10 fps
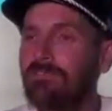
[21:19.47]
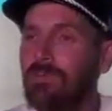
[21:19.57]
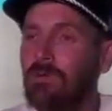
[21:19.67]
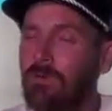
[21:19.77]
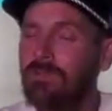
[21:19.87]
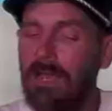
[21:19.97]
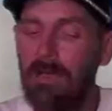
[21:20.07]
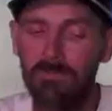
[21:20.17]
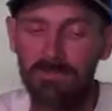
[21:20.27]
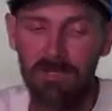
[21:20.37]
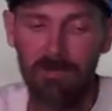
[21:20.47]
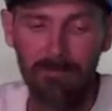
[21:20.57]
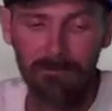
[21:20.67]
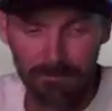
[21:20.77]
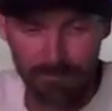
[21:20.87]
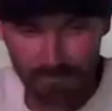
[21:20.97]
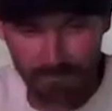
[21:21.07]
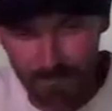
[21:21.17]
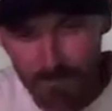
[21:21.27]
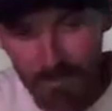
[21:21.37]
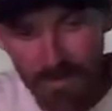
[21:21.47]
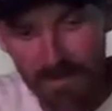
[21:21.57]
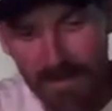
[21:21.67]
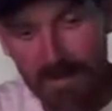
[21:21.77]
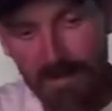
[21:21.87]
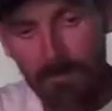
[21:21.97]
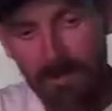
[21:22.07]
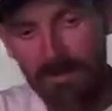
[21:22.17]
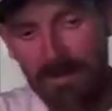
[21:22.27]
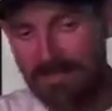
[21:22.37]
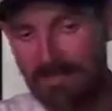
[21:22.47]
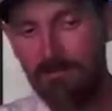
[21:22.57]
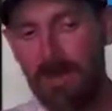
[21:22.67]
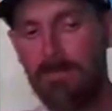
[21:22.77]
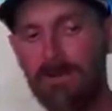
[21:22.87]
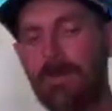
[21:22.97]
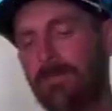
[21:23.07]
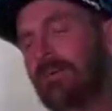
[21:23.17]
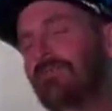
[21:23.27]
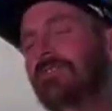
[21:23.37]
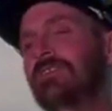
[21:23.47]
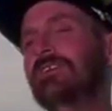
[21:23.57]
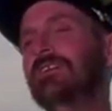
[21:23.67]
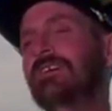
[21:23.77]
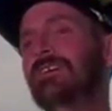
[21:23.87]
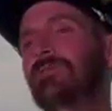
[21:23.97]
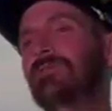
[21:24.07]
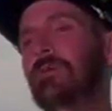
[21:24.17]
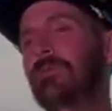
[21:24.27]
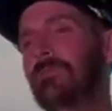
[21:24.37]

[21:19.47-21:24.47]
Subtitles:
So only time will tell. But that's going to wrap it up there for the rubbing